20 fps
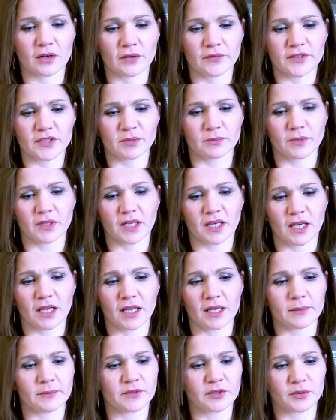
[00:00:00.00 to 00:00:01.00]
over some
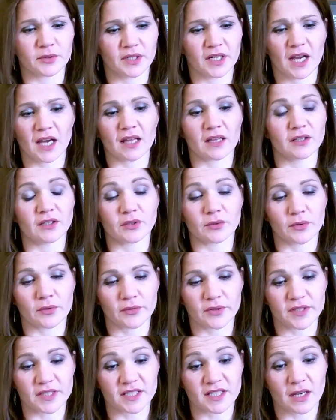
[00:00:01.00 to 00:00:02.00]
claim to an island or other
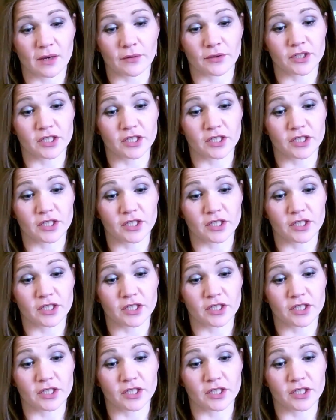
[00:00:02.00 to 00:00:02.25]
in the South